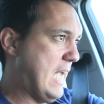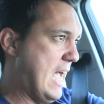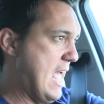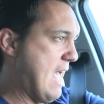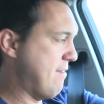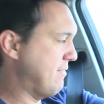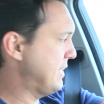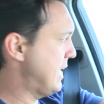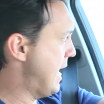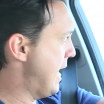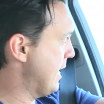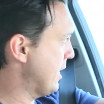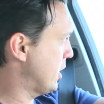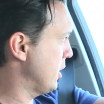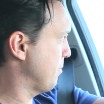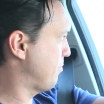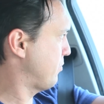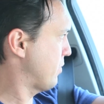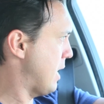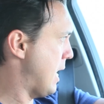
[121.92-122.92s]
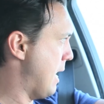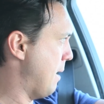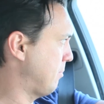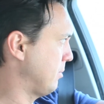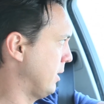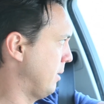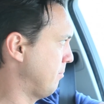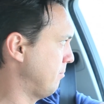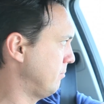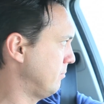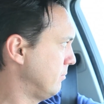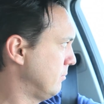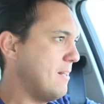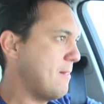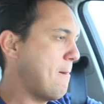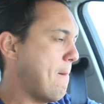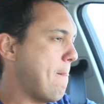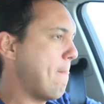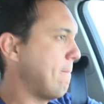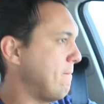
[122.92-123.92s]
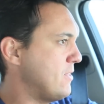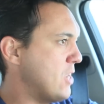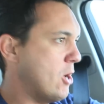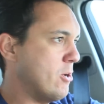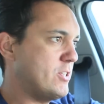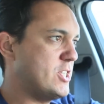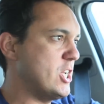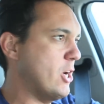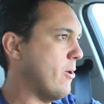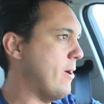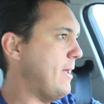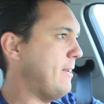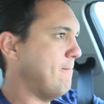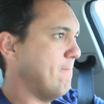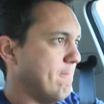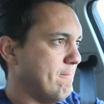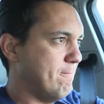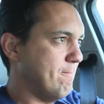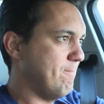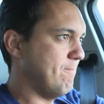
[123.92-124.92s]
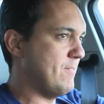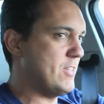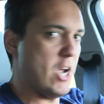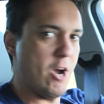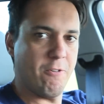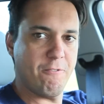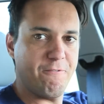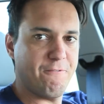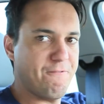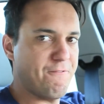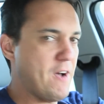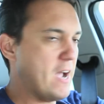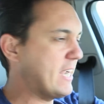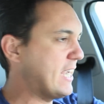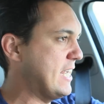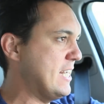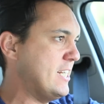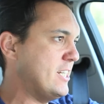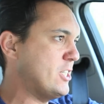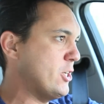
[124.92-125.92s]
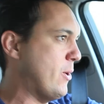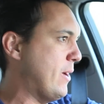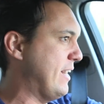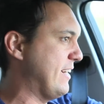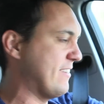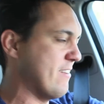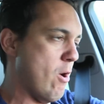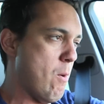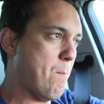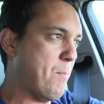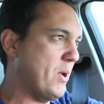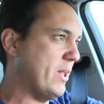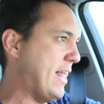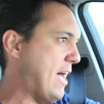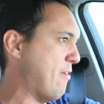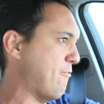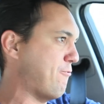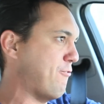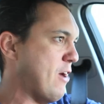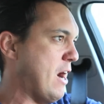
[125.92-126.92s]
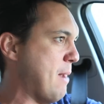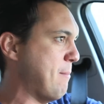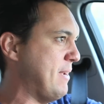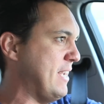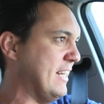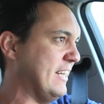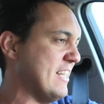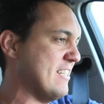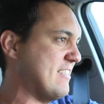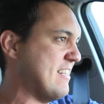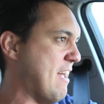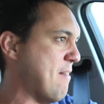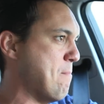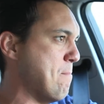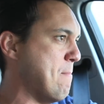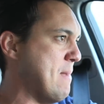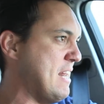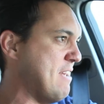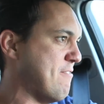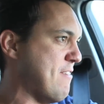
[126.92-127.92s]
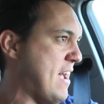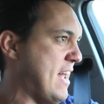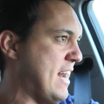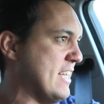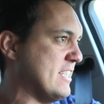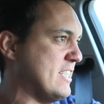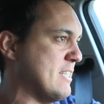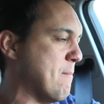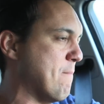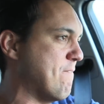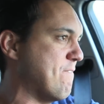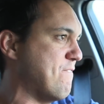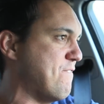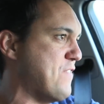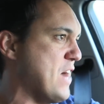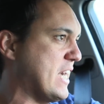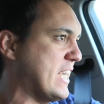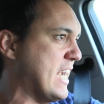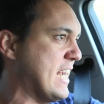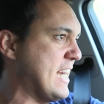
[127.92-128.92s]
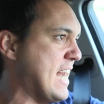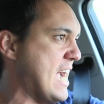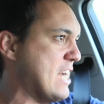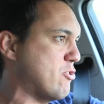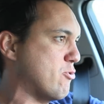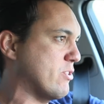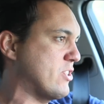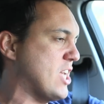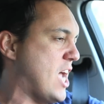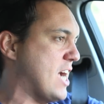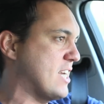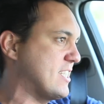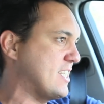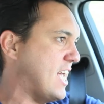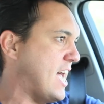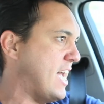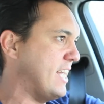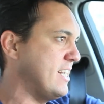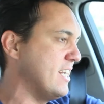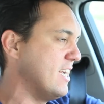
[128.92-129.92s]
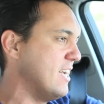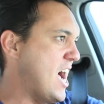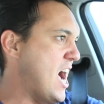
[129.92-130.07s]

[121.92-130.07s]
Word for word: I have an anger problem. Don't do it. Don't fucking do it. Don't pull out in front of me unless that minivan has some fucking nitrous oxide.